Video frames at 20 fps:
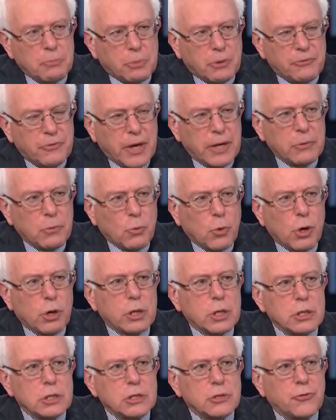prevent
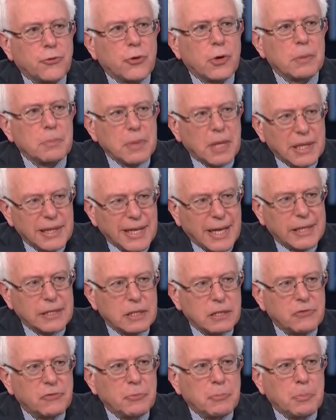workers from
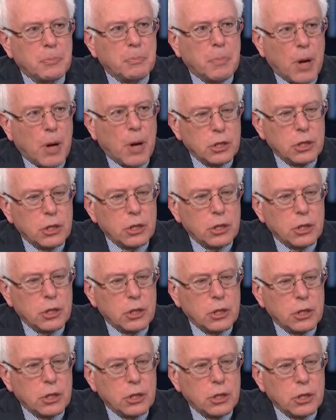collective
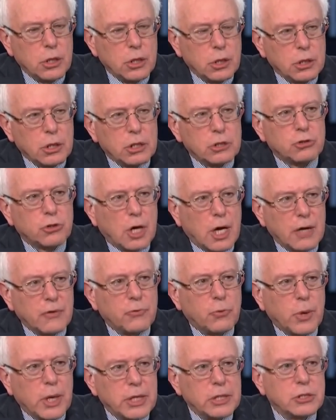bargaining, you're going to
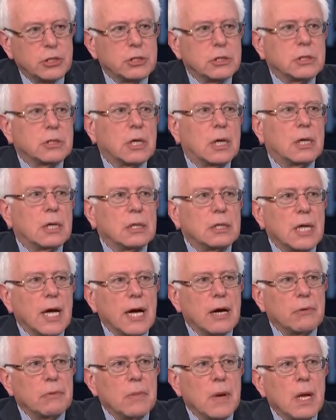drive wages
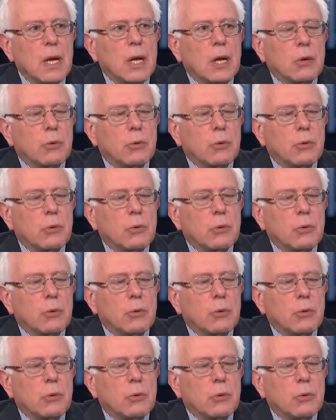down.